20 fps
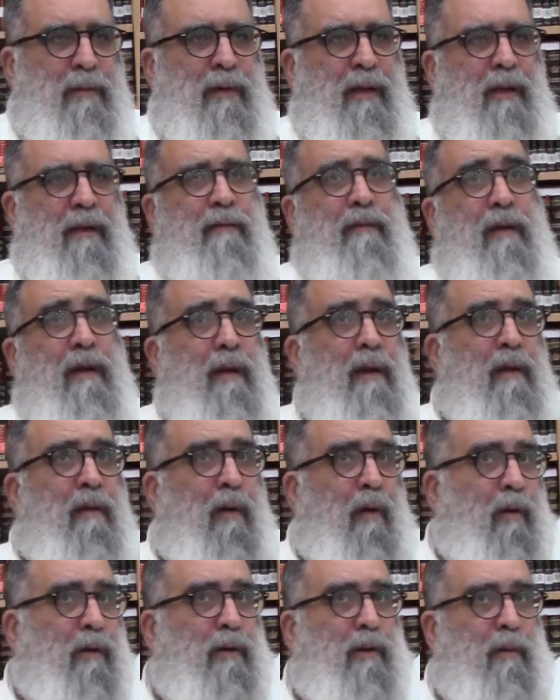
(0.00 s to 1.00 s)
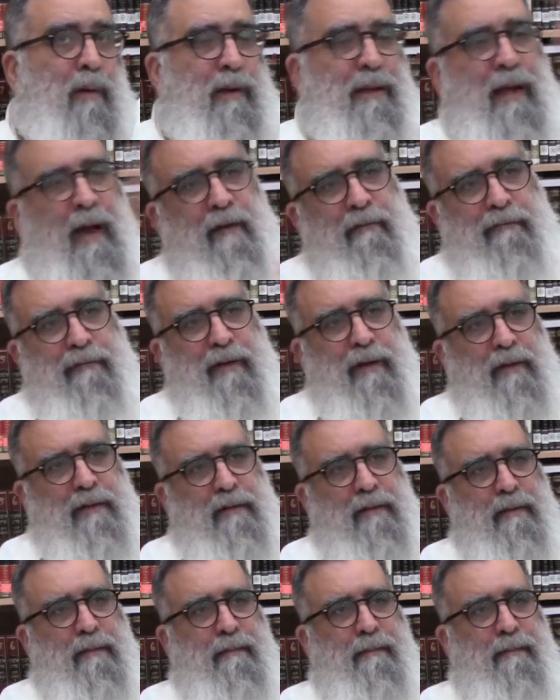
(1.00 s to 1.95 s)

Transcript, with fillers: deliver all the way downfield.